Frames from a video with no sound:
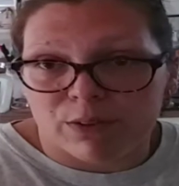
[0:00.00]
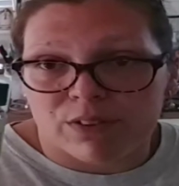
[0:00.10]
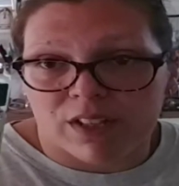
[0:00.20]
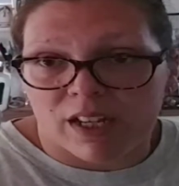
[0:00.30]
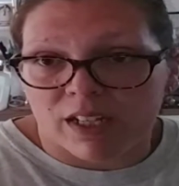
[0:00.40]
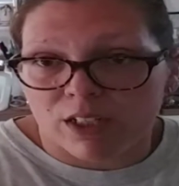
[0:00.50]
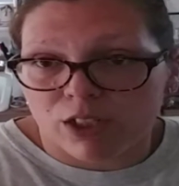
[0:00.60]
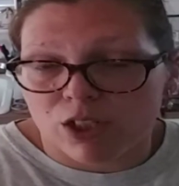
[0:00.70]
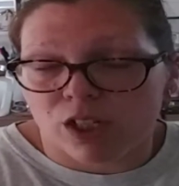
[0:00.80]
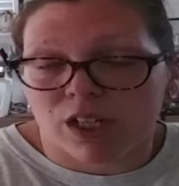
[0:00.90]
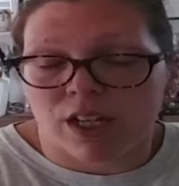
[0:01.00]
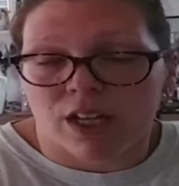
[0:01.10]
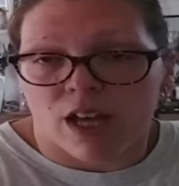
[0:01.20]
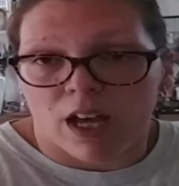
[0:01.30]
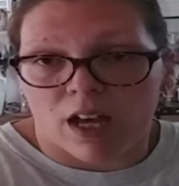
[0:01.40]
stage,
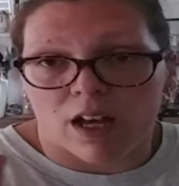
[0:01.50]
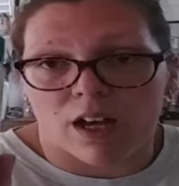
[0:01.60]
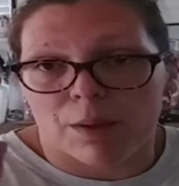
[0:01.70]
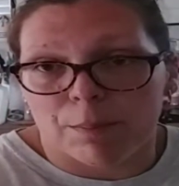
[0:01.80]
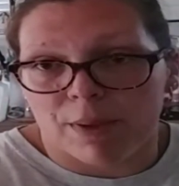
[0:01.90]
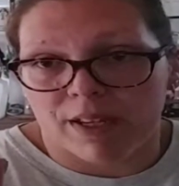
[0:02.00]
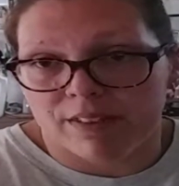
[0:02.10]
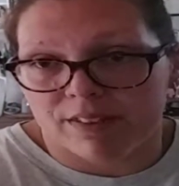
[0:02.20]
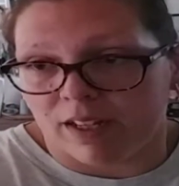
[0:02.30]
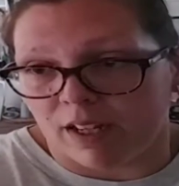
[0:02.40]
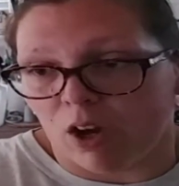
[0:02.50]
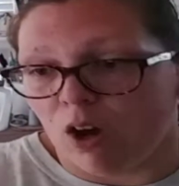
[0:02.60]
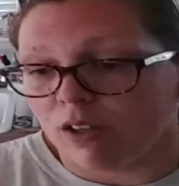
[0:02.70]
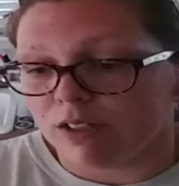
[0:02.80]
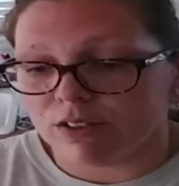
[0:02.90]
amazing.
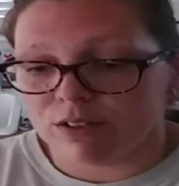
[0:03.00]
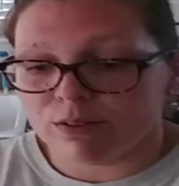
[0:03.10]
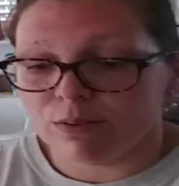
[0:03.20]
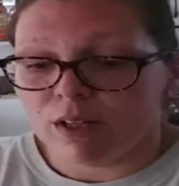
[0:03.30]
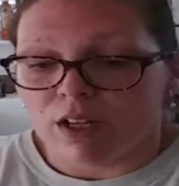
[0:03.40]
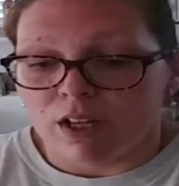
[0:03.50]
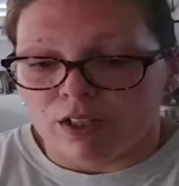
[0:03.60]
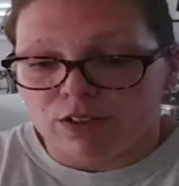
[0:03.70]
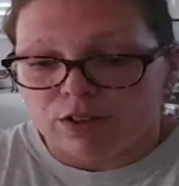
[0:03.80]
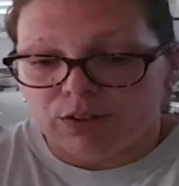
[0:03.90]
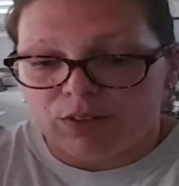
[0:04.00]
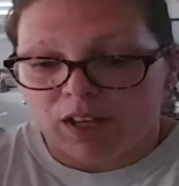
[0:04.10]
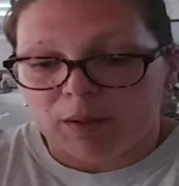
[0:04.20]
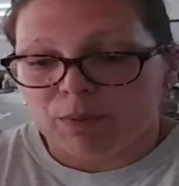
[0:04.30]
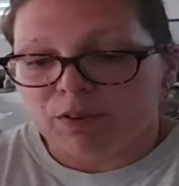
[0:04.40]
All you do, 2
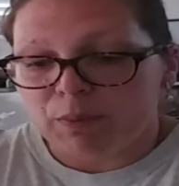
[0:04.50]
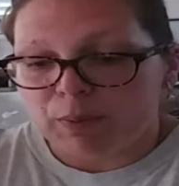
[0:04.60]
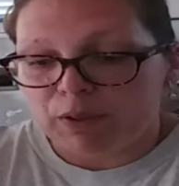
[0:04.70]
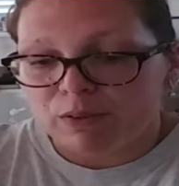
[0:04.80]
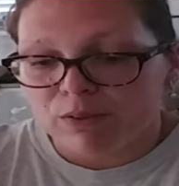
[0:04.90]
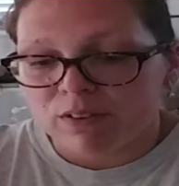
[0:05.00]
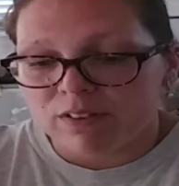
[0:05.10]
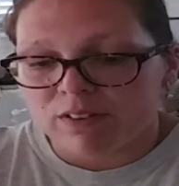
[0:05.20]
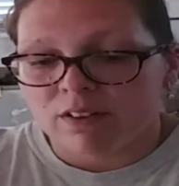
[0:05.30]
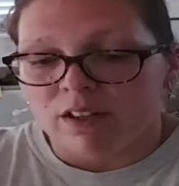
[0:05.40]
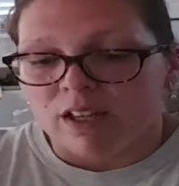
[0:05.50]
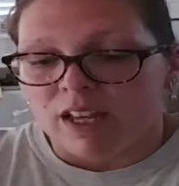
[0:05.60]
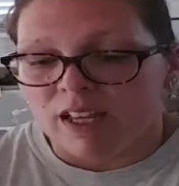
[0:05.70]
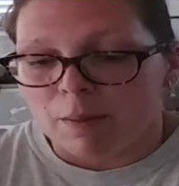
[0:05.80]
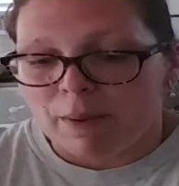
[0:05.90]
tablespoons
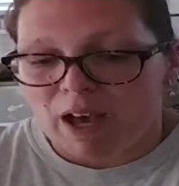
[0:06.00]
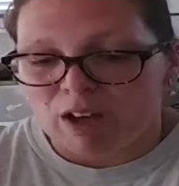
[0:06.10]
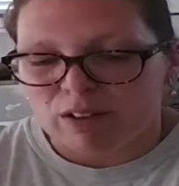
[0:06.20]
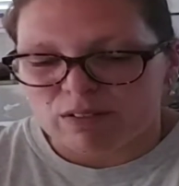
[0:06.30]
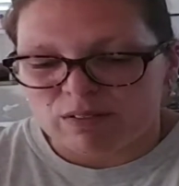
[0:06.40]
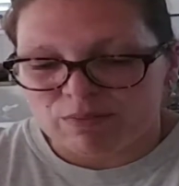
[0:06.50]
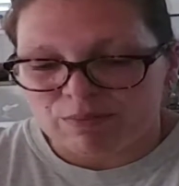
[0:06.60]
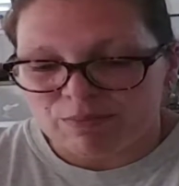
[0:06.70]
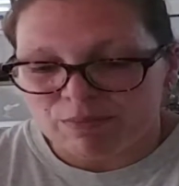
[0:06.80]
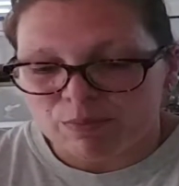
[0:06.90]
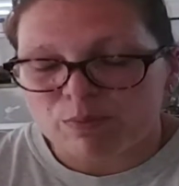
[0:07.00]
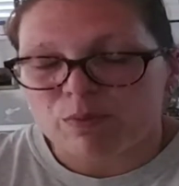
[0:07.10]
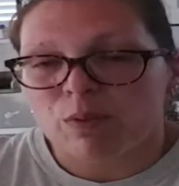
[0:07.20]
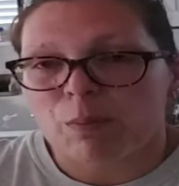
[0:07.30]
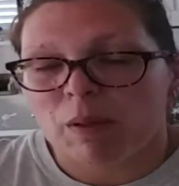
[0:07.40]
and about
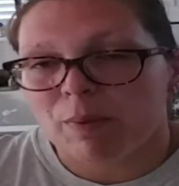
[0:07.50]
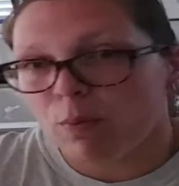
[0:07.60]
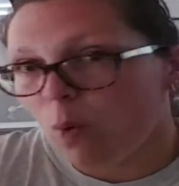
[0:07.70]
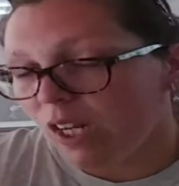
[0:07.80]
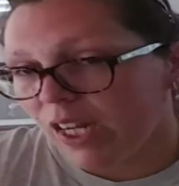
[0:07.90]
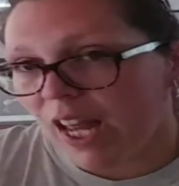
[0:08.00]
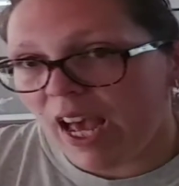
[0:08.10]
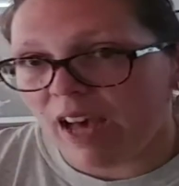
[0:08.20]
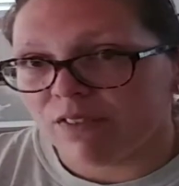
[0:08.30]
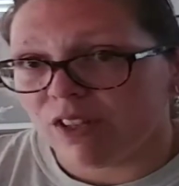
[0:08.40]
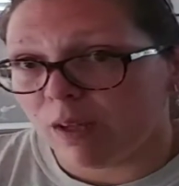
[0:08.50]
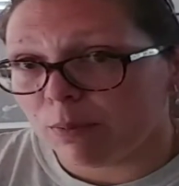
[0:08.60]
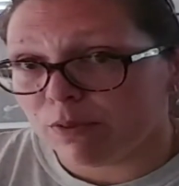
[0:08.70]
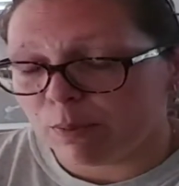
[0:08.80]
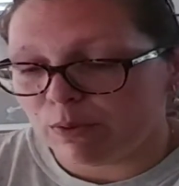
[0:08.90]
maybe 1.5
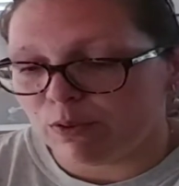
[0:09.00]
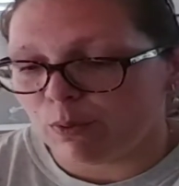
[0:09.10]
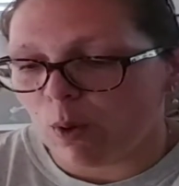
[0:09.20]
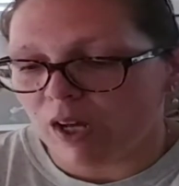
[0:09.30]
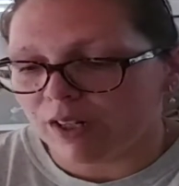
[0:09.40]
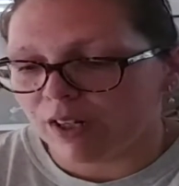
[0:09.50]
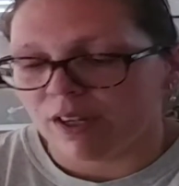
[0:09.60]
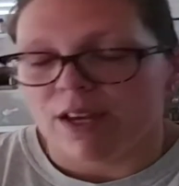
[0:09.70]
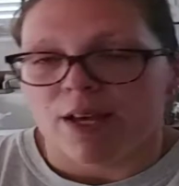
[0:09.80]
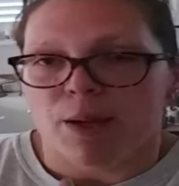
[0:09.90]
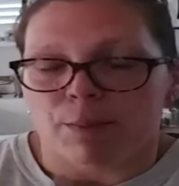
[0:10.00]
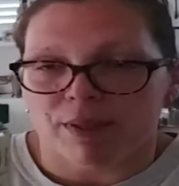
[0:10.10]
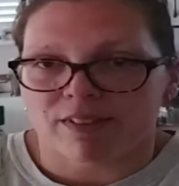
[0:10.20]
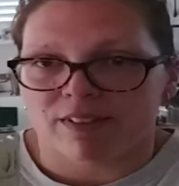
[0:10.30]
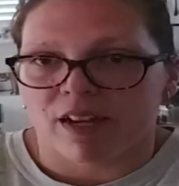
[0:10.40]
tablespoons of water.
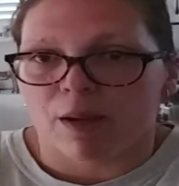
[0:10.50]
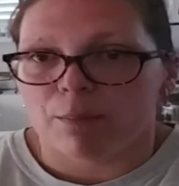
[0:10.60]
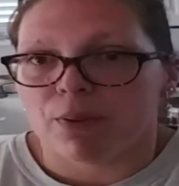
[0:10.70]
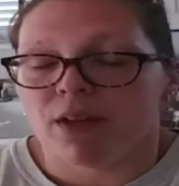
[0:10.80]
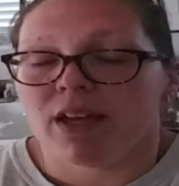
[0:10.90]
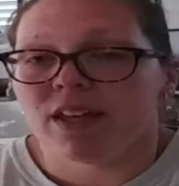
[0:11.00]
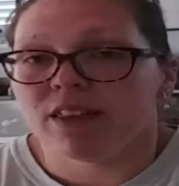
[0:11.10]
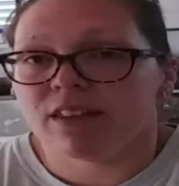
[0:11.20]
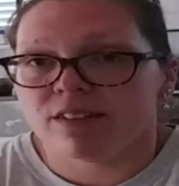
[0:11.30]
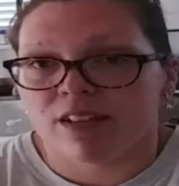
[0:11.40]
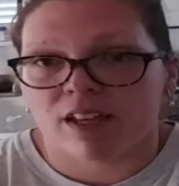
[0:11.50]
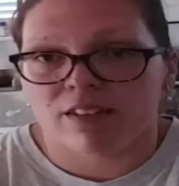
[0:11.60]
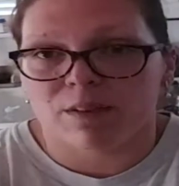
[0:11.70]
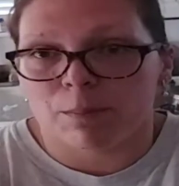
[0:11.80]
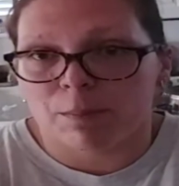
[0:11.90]
Mix it up. This
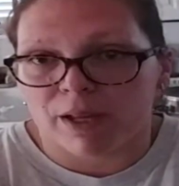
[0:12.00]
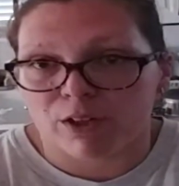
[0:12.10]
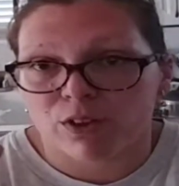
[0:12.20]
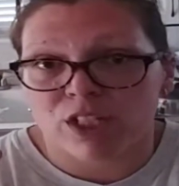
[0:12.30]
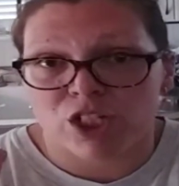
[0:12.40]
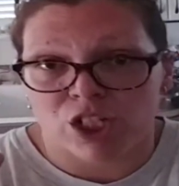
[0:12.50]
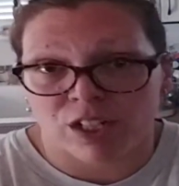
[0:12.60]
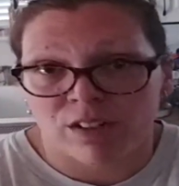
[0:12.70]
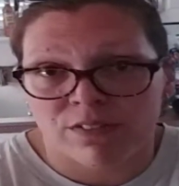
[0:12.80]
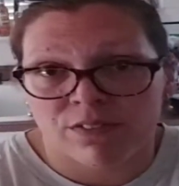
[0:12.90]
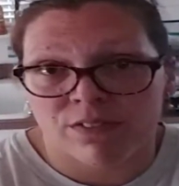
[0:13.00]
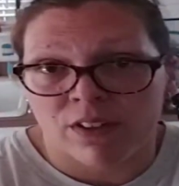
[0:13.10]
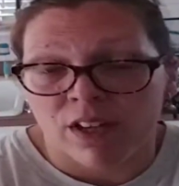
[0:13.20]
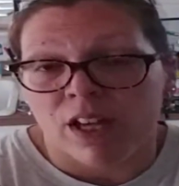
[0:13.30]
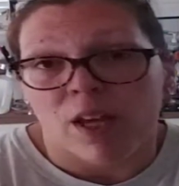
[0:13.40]
tastes better than Jif.
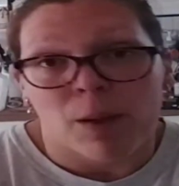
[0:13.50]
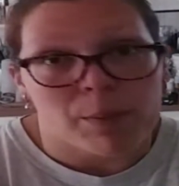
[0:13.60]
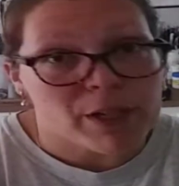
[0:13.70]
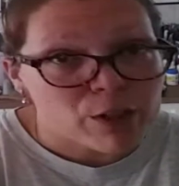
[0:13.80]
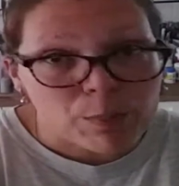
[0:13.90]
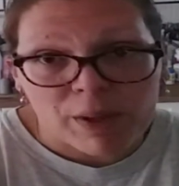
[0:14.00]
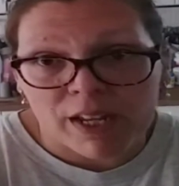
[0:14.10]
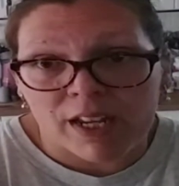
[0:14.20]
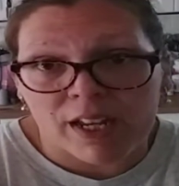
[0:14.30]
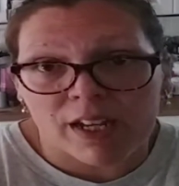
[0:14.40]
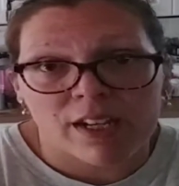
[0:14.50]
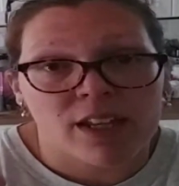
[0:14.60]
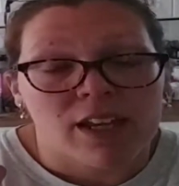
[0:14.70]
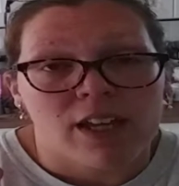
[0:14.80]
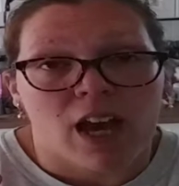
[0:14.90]
Peter Pan,
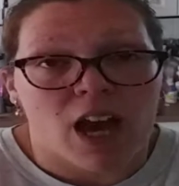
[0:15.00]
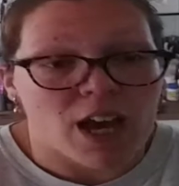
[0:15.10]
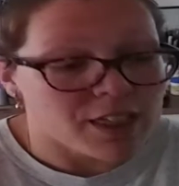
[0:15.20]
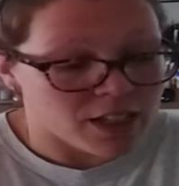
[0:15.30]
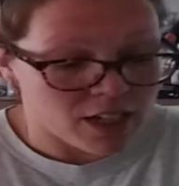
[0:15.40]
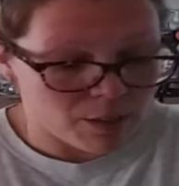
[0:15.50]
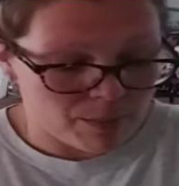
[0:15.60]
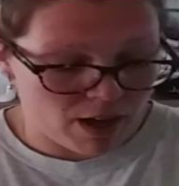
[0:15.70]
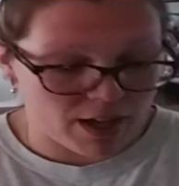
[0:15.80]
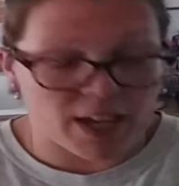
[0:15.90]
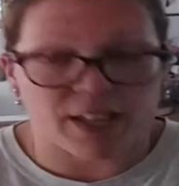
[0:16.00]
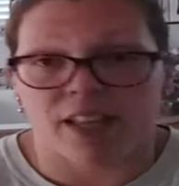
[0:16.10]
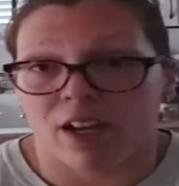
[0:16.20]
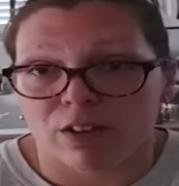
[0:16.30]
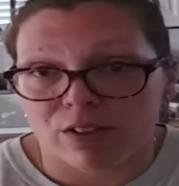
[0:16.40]
I think I bought, and
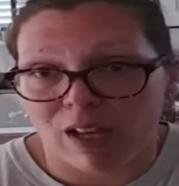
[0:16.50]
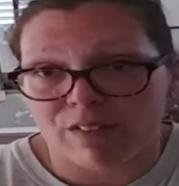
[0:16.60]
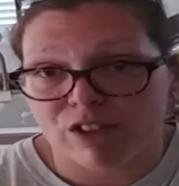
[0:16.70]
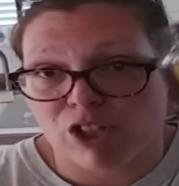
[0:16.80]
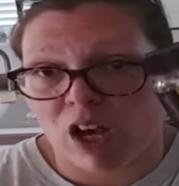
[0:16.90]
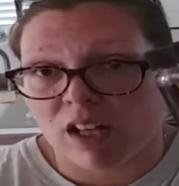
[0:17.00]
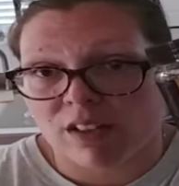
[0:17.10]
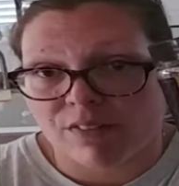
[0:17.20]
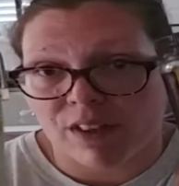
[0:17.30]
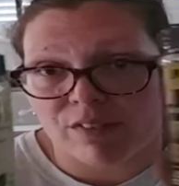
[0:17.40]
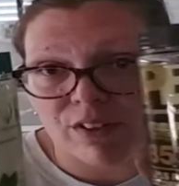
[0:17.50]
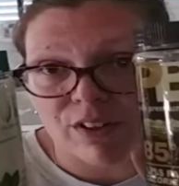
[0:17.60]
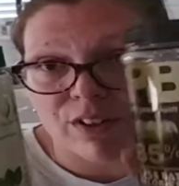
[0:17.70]
they also have a chocolate flavor.